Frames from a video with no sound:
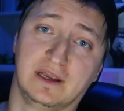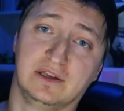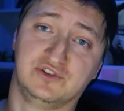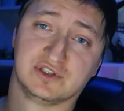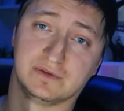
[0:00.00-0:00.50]

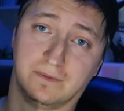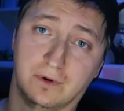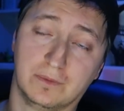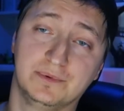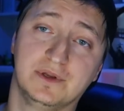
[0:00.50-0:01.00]
it just
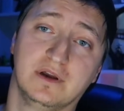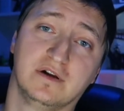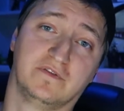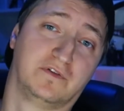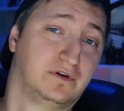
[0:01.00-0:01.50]
warped
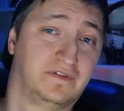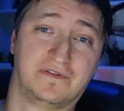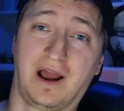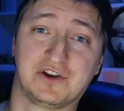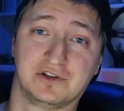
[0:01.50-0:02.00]
for a
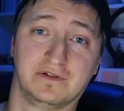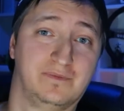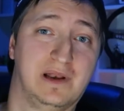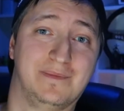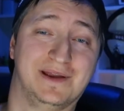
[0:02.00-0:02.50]
fraction of a
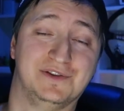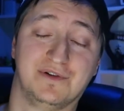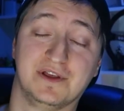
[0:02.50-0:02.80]
millimeter.